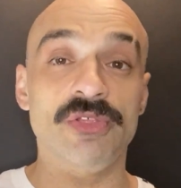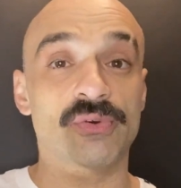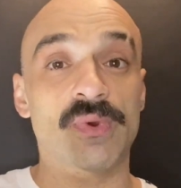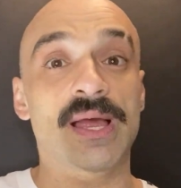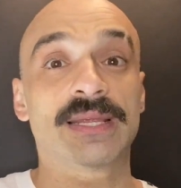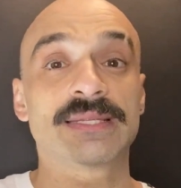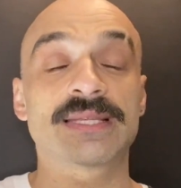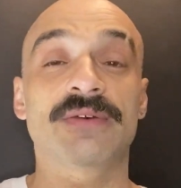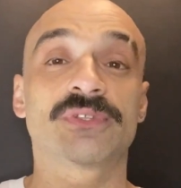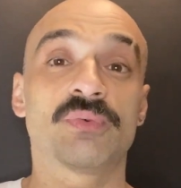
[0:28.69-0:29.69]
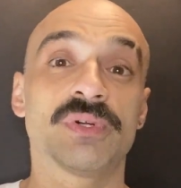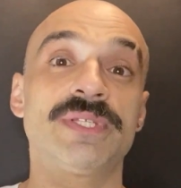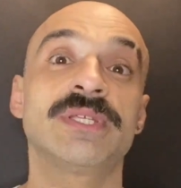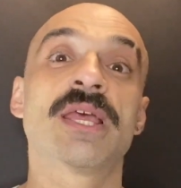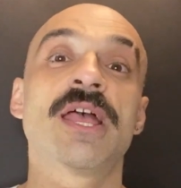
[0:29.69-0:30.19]
Otherwise,
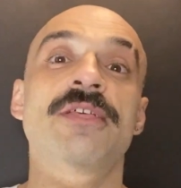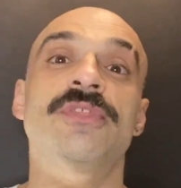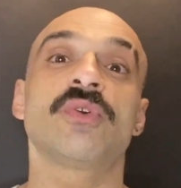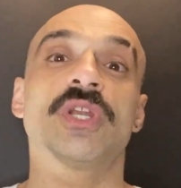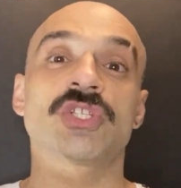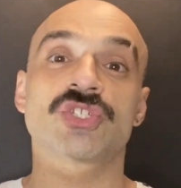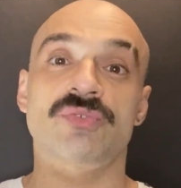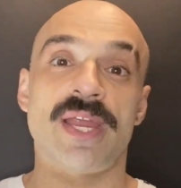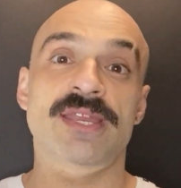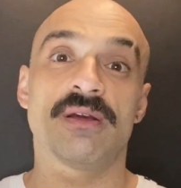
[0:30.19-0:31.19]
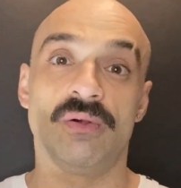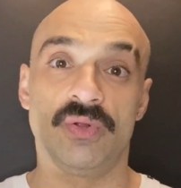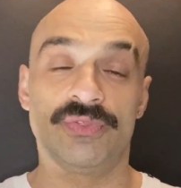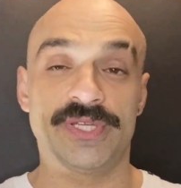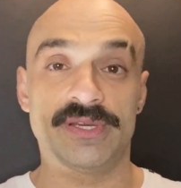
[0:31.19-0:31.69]
afterwards, they're gonna shred
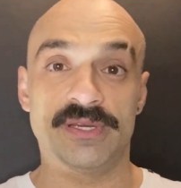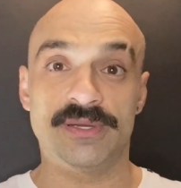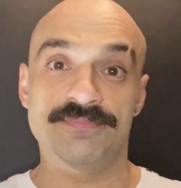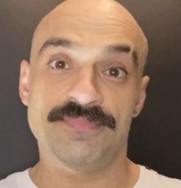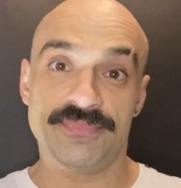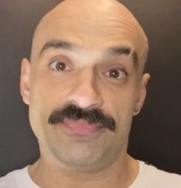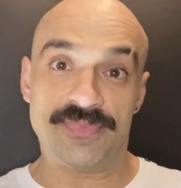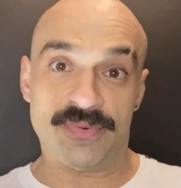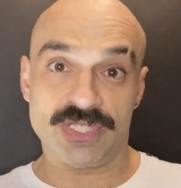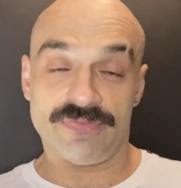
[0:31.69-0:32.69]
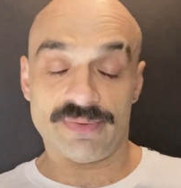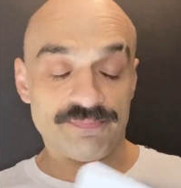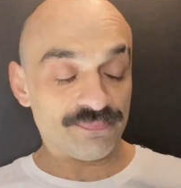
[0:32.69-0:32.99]
all the rest of them.